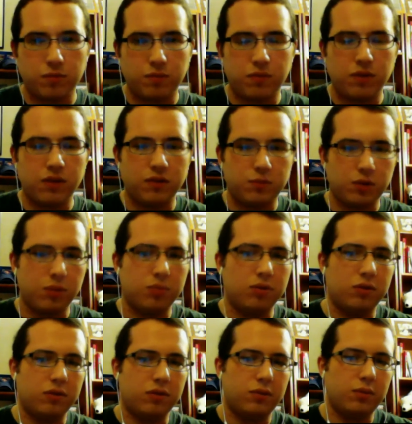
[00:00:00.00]
the spirit
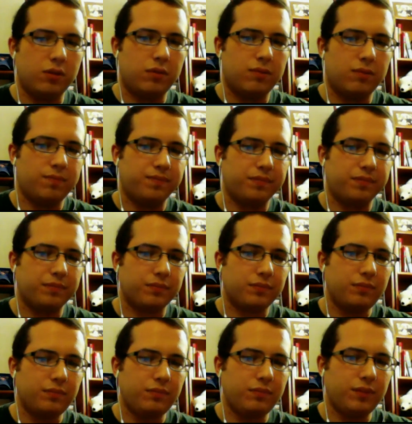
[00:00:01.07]
portals open.
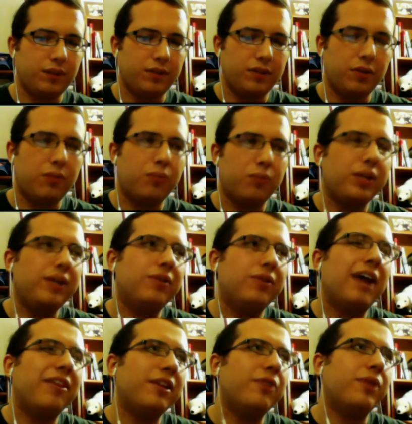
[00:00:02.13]
So
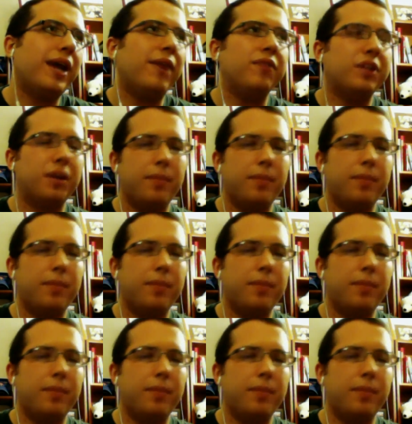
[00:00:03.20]
I think we have to come